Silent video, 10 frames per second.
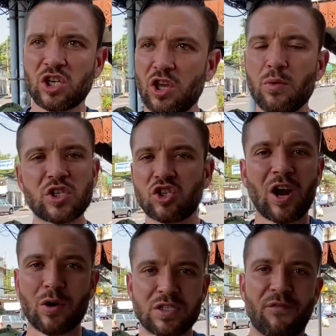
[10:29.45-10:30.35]
you would
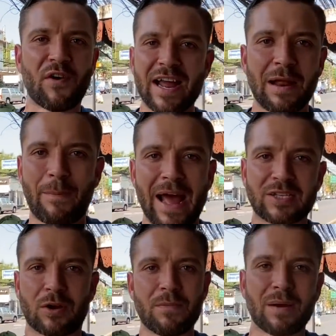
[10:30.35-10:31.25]
struggle to find a better
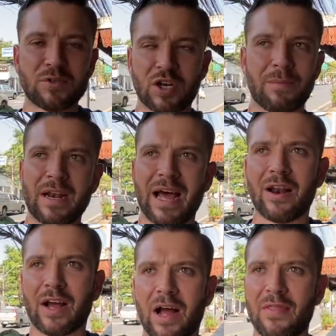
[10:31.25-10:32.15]
tom yum shop than that.
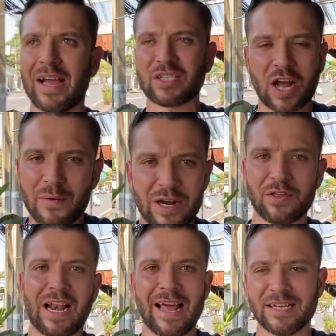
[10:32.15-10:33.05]
Like that's going on
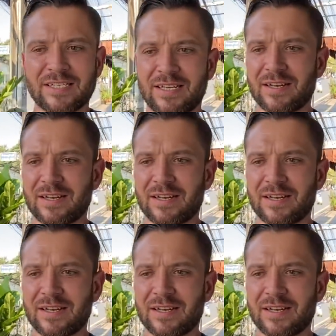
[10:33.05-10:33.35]
the list.